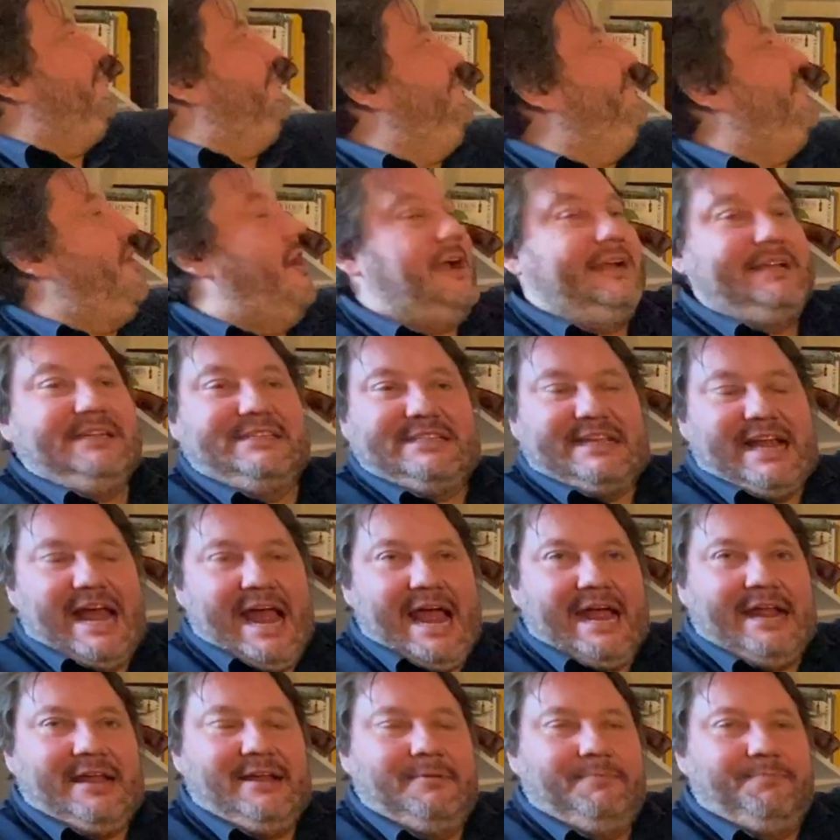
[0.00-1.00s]

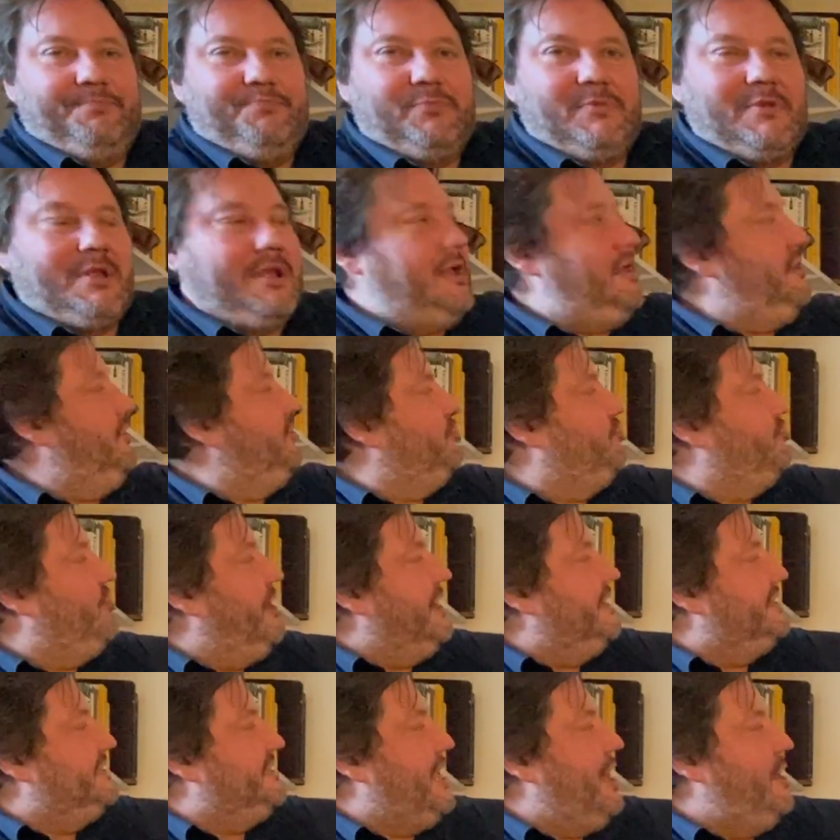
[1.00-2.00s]
Vinesack.
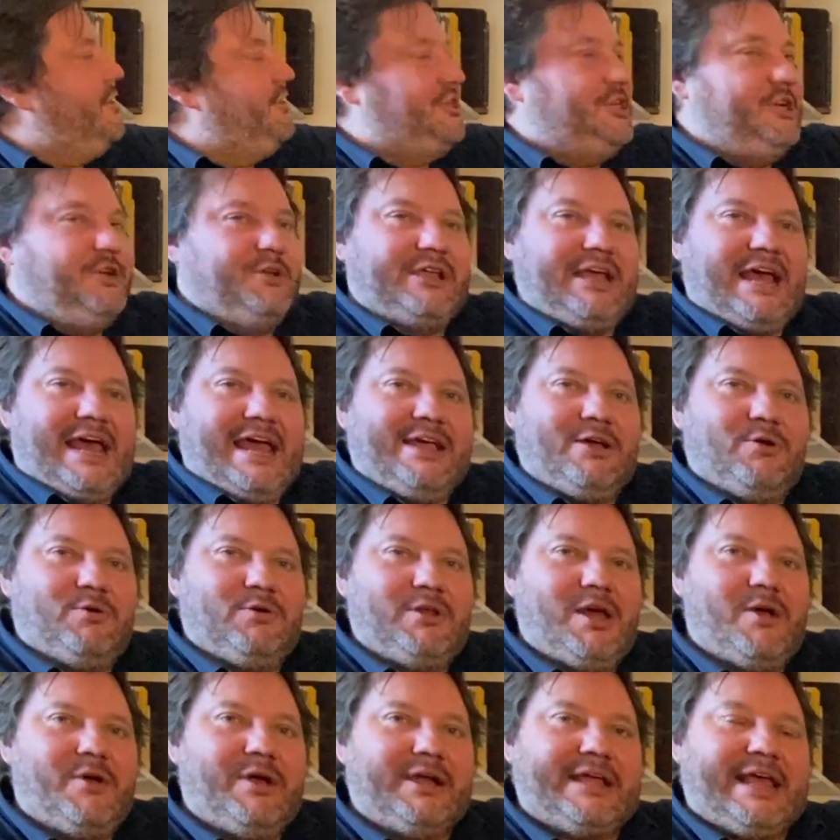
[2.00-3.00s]
Drinks Coach UK or
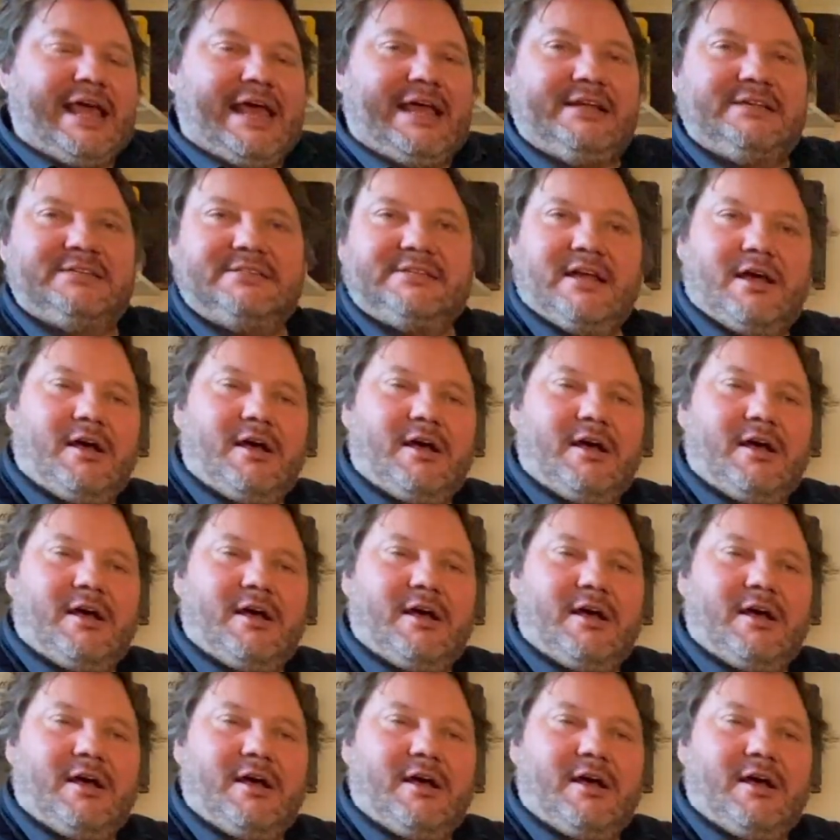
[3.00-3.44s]
lowercase.